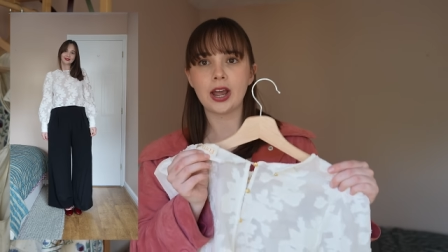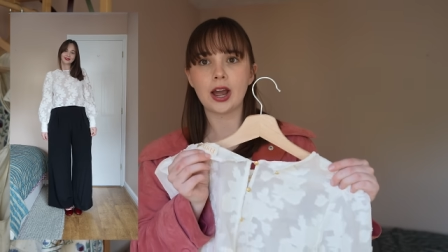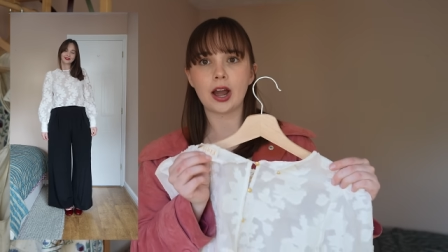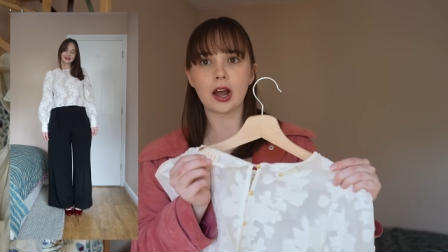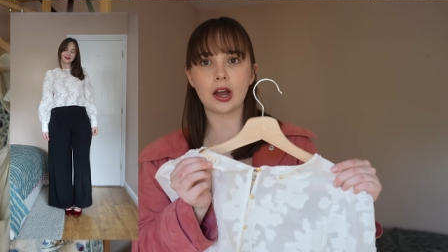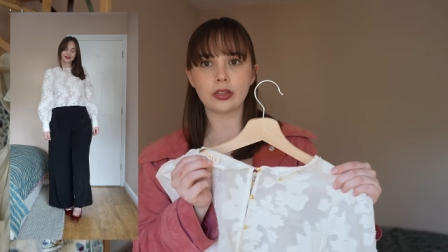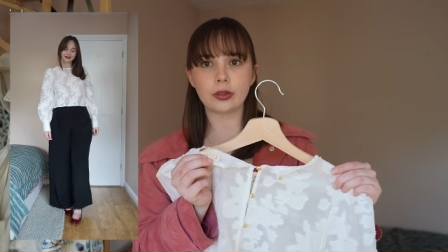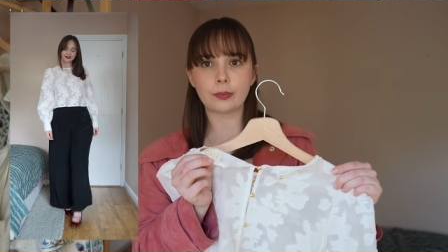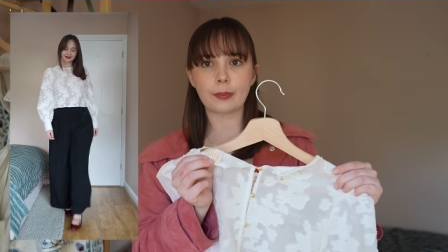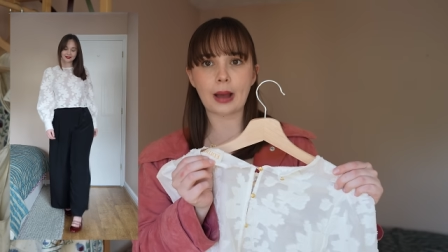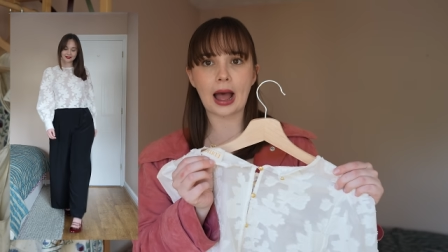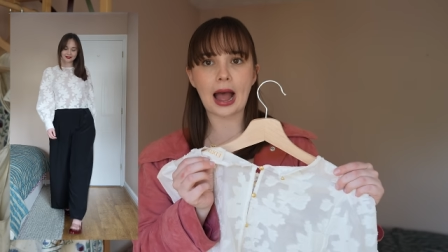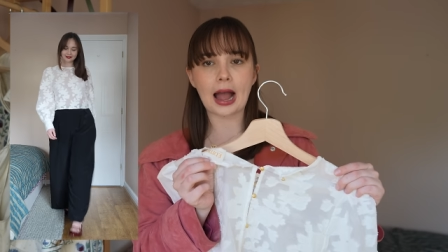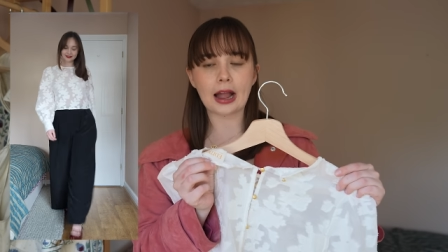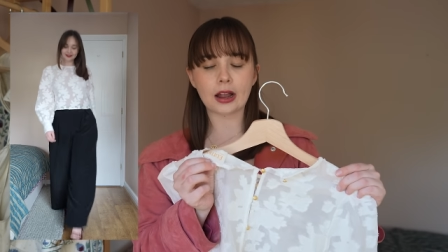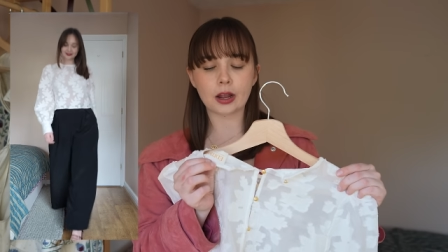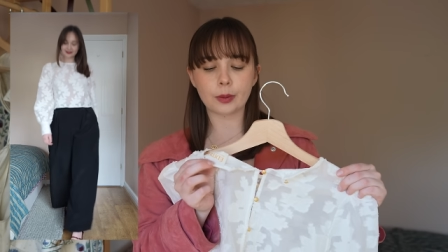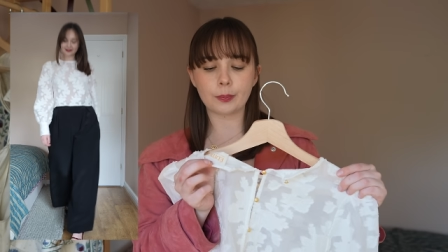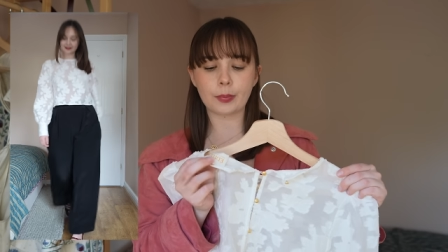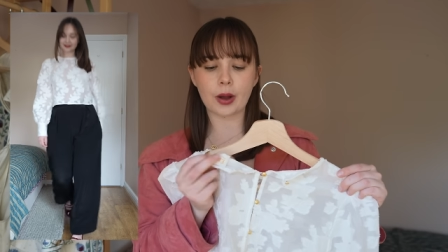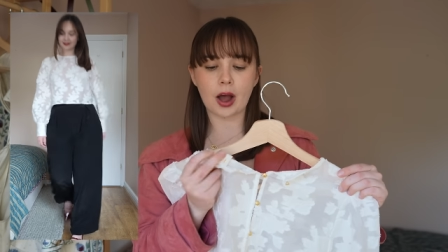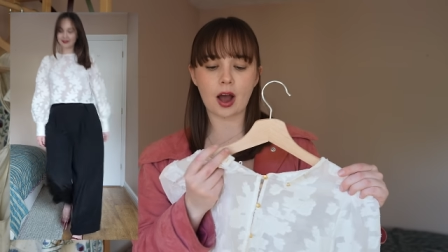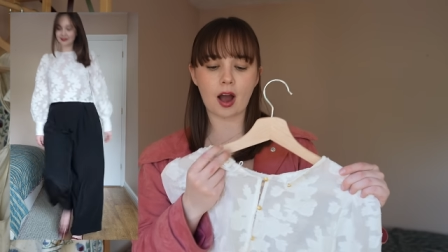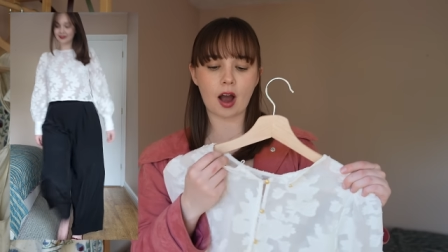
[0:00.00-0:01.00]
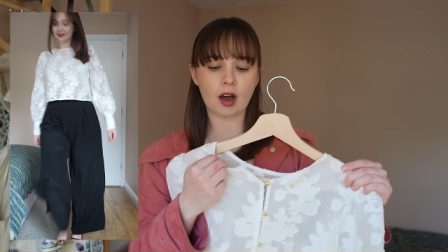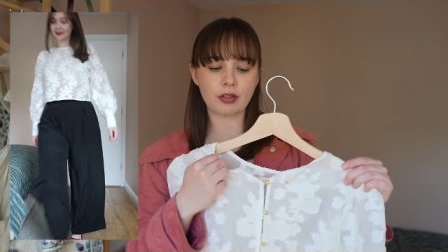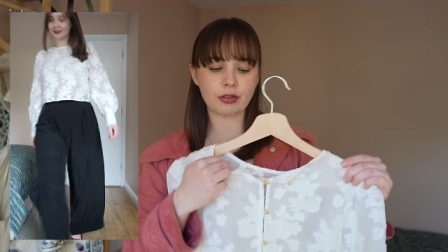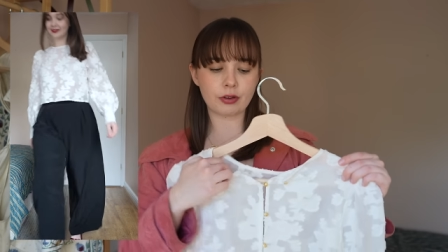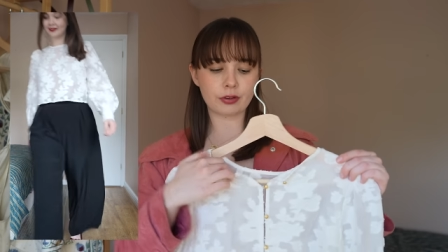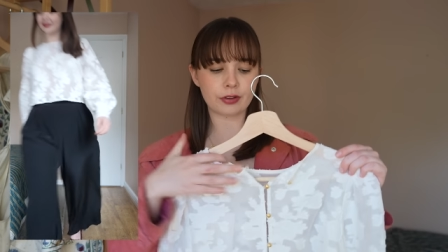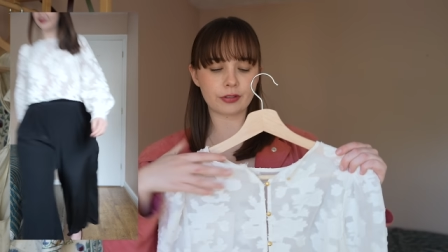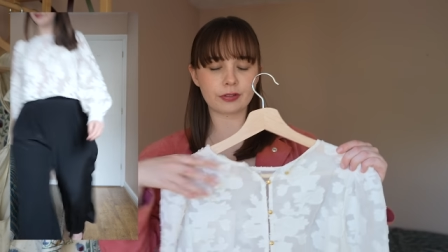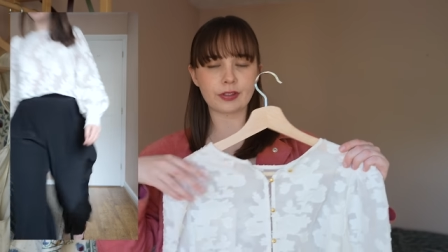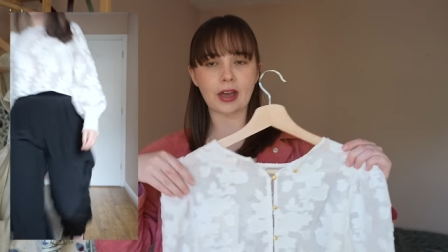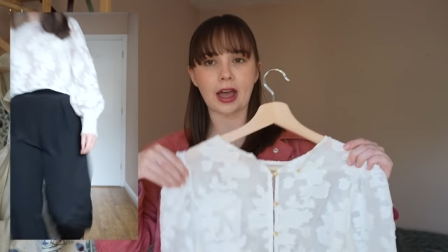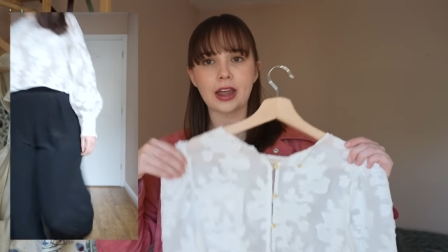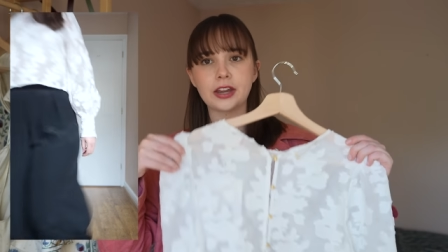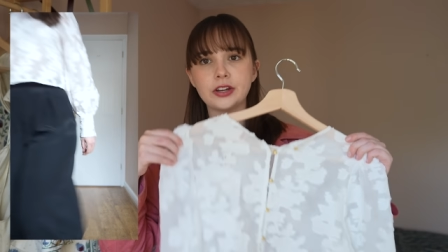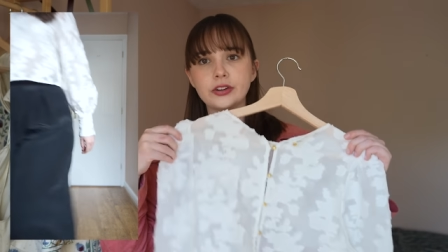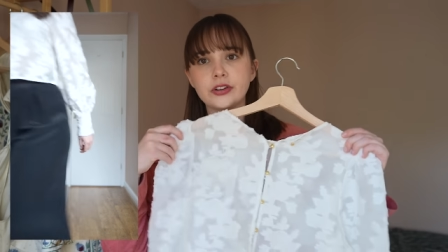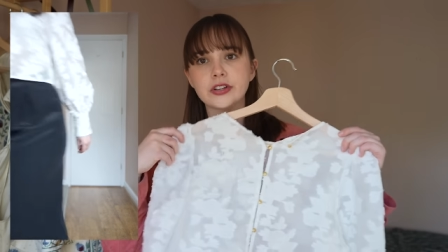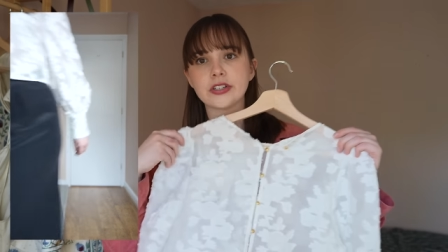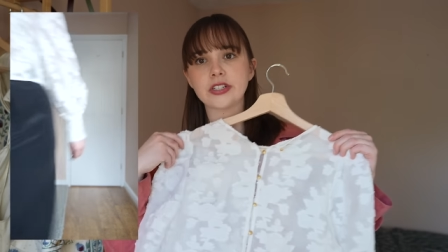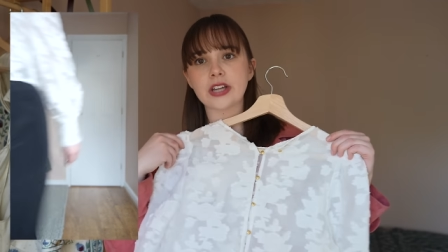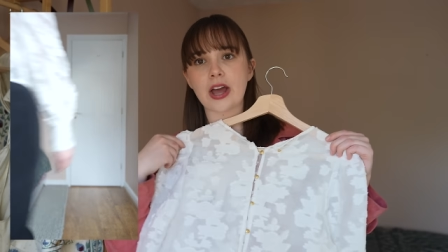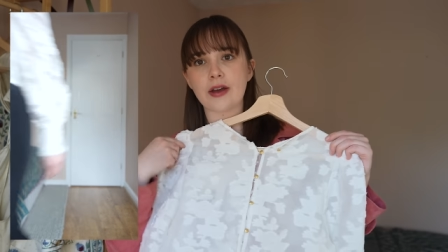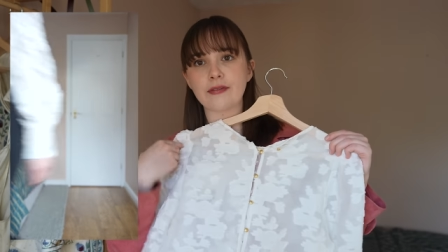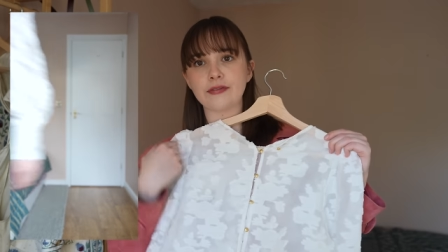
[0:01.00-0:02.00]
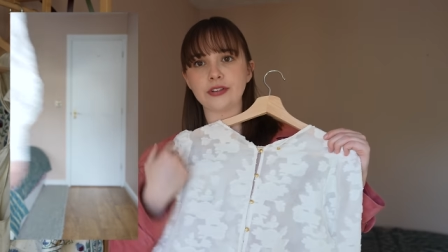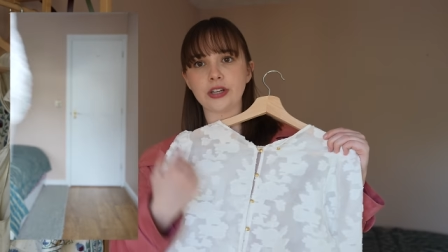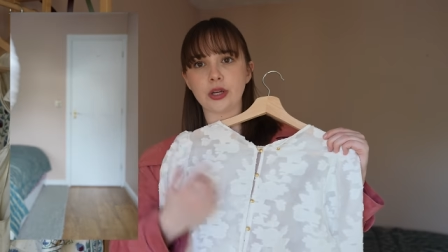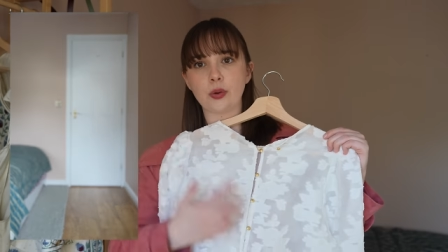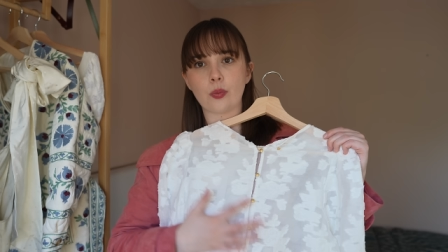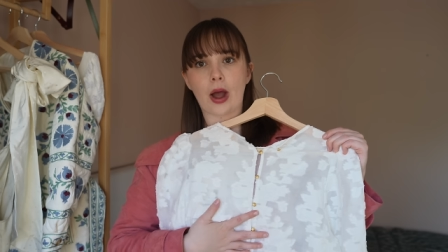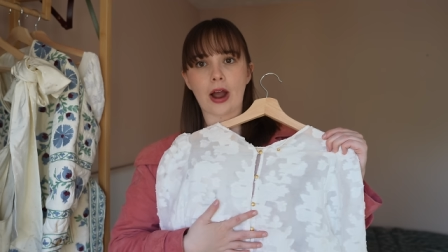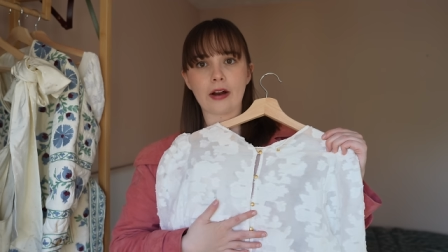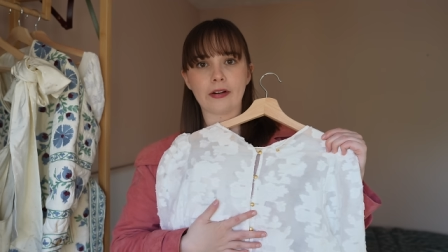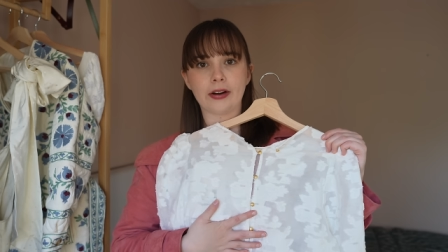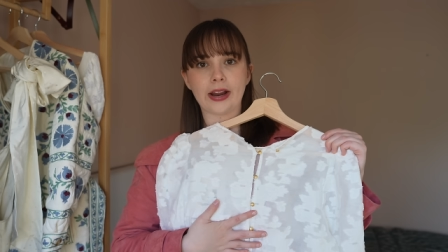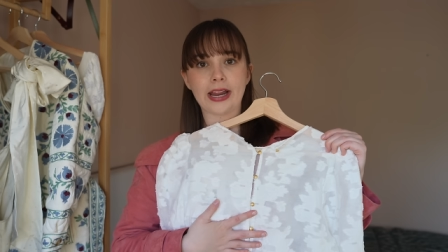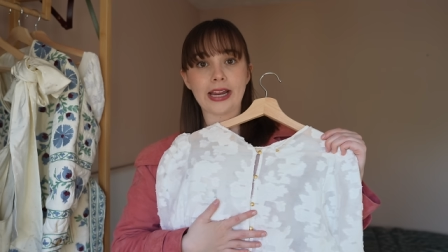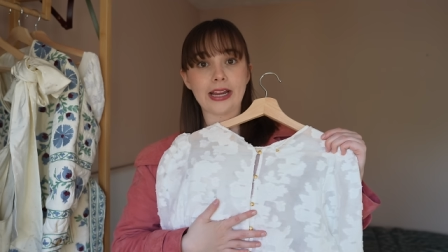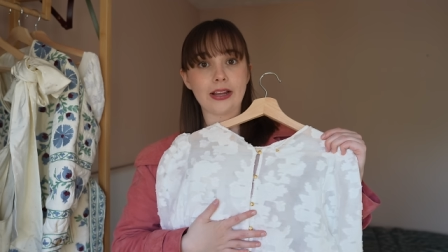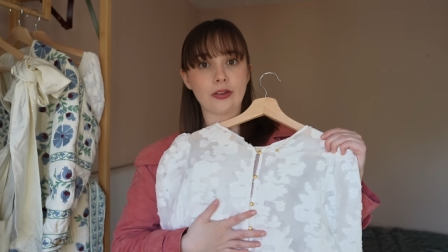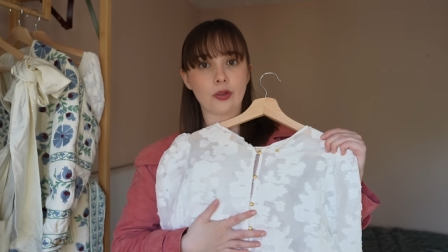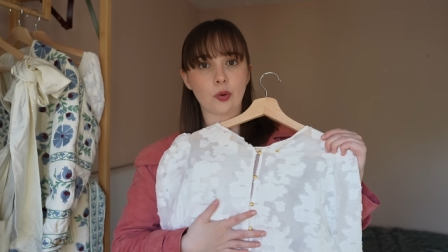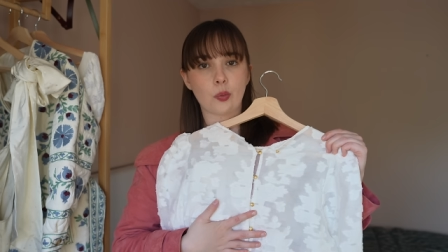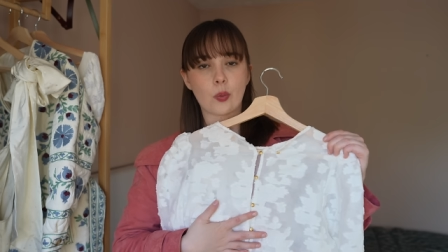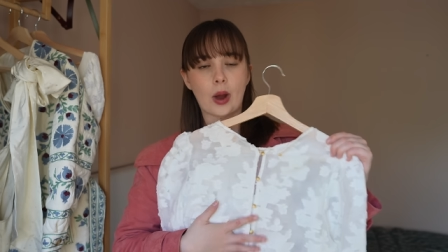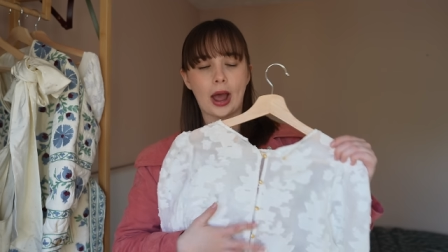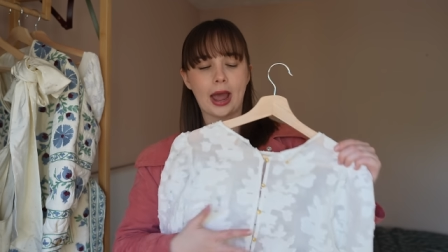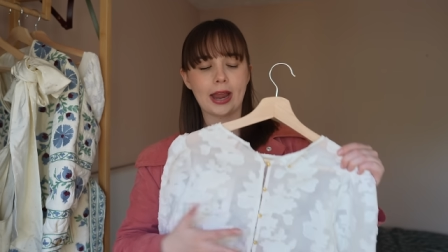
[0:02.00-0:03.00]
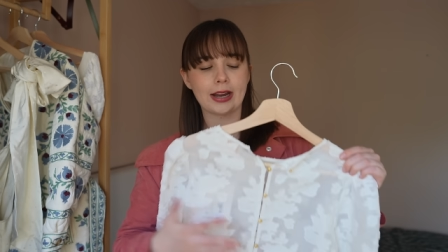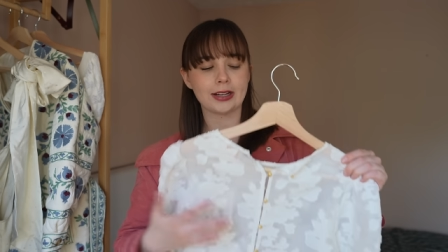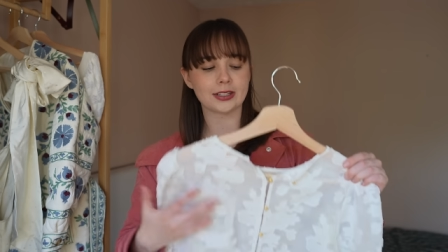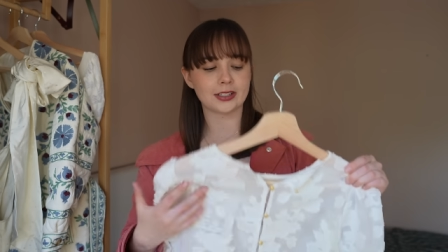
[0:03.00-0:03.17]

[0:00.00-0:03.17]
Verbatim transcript: at the back, but other than that, you could definitely wear it either way.